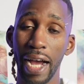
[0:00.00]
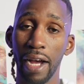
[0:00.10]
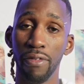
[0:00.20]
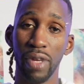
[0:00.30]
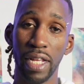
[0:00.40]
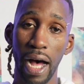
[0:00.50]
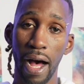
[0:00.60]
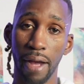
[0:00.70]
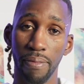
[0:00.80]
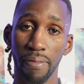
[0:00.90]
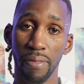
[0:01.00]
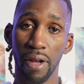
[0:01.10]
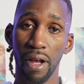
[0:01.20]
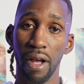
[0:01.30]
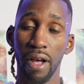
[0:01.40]
comes with time.
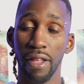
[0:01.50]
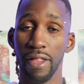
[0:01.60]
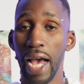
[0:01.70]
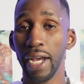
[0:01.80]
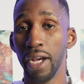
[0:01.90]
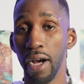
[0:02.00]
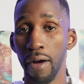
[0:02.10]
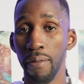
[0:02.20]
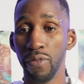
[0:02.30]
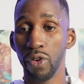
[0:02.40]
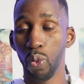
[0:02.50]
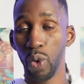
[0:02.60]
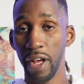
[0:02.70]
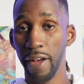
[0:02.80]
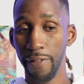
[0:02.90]
That comes
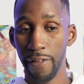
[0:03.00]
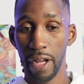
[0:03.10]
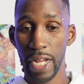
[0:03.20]
with